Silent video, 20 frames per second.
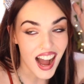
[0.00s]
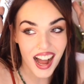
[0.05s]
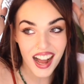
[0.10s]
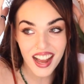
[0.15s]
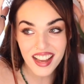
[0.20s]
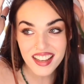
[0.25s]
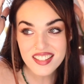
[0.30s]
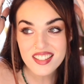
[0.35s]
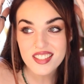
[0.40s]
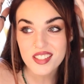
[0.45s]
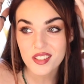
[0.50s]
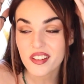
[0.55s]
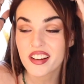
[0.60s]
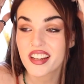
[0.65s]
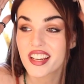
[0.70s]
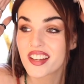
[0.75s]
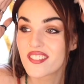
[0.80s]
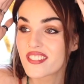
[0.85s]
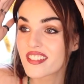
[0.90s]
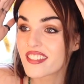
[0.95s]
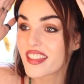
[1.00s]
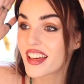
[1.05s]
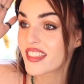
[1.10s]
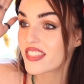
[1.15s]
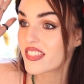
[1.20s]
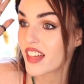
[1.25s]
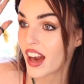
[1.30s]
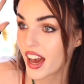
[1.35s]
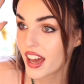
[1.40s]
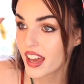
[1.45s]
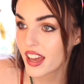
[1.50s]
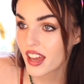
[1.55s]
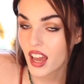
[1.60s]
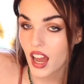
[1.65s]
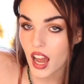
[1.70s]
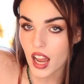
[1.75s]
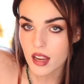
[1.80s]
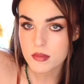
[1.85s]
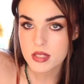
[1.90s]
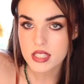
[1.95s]
I screamed like that.
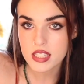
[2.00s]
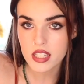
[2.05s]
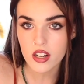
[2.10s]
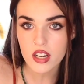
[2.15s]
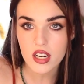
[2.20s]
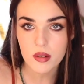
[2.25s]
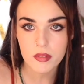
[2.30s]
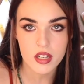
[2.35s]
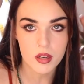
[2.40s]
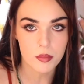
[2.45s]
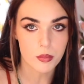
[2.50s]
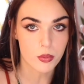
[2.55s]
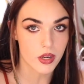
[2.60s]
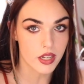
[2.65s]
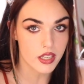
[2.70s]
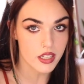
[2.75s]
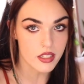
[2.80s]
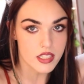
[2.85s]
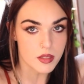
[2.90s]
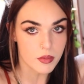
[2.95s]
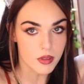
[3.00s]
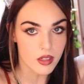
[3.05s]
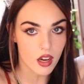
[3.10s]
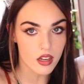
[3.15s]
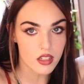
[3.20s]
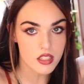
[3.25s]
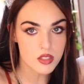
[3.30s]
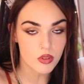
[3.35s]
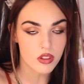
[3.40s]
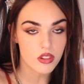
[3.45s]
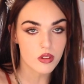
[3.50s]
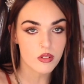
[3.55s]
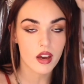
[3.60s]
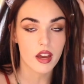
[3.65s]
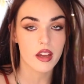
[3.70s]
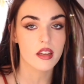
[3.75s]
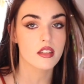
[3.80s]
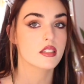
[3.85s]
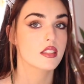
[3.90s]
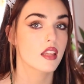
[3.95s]
I'm scared I'm gonna break it, to be honest with you
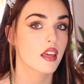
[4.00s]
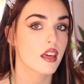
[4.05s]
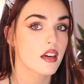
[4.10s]
guys.